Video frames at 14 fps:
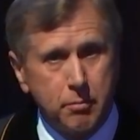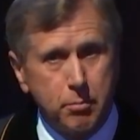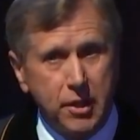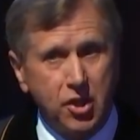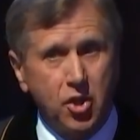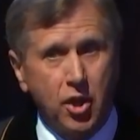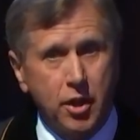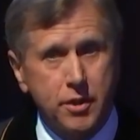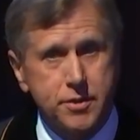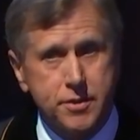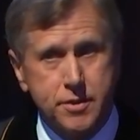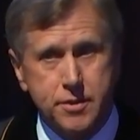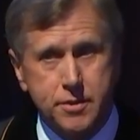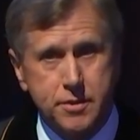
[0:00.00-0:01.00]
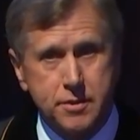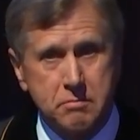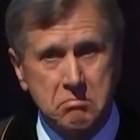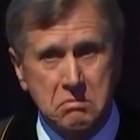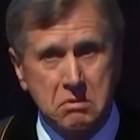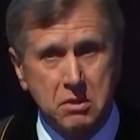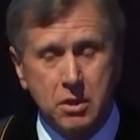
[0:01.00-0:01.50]
because
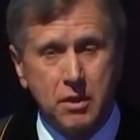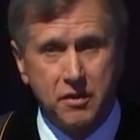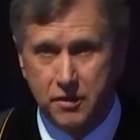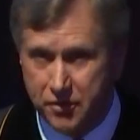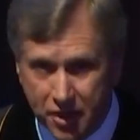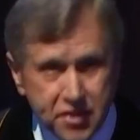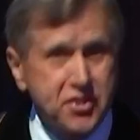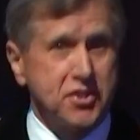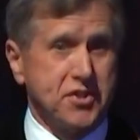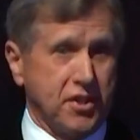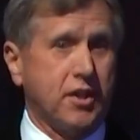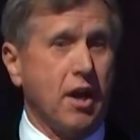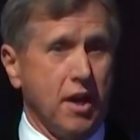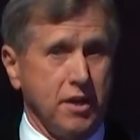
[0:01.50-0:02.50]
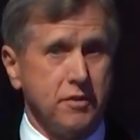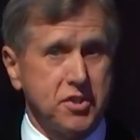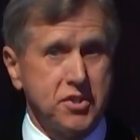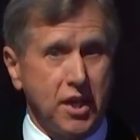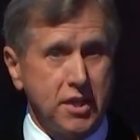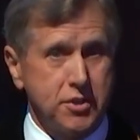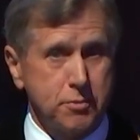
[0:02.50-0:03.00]
this is the kind of
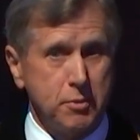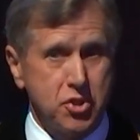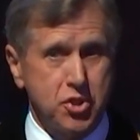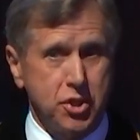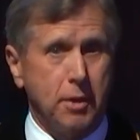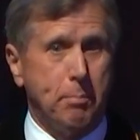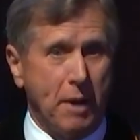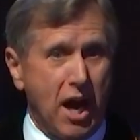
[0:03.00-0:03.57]
statesmanship